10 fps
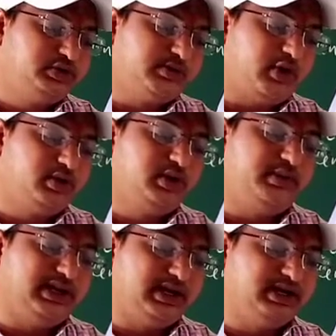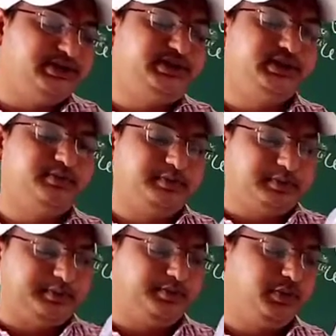about the metallurgy.
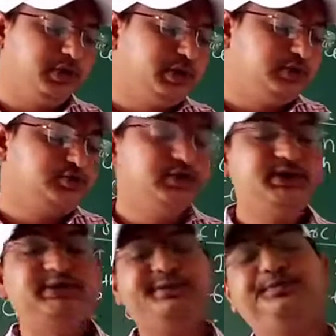Students,